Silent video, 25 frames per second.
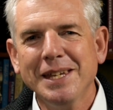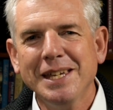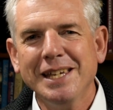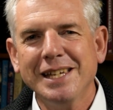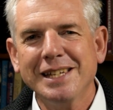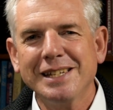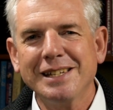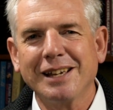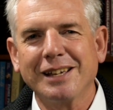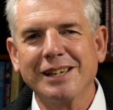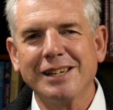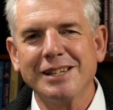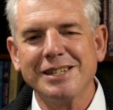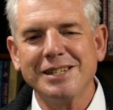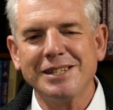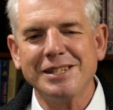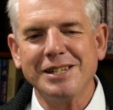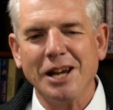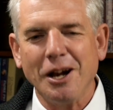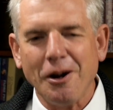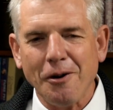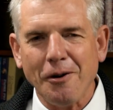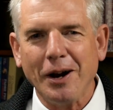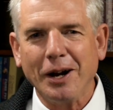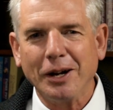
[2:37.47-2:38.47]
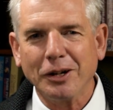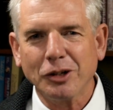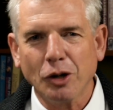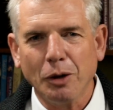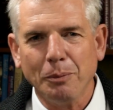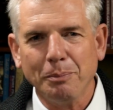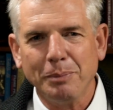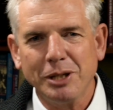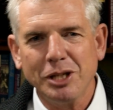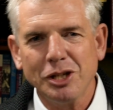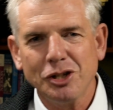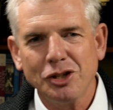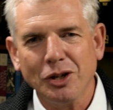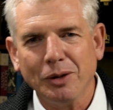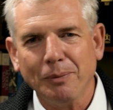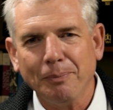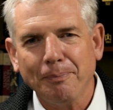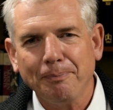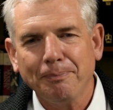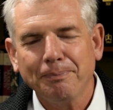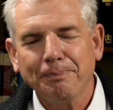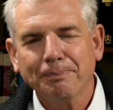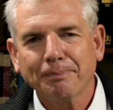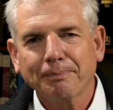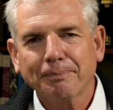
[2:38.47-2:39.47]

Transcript: It's like a stare-out competition.